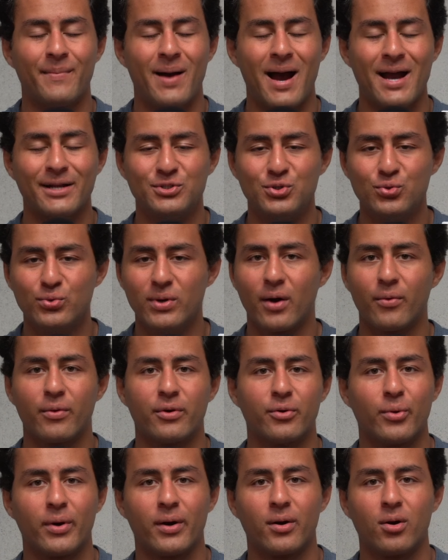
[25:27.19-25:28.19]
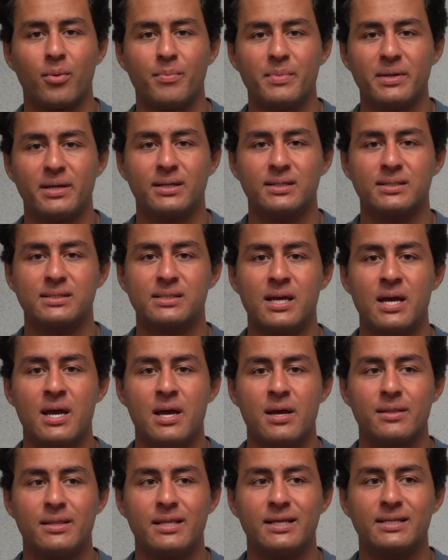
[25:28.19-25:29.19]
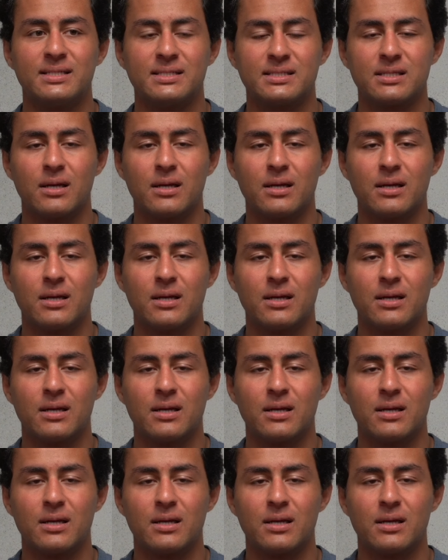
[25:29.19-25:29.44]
I do not regret it all because this is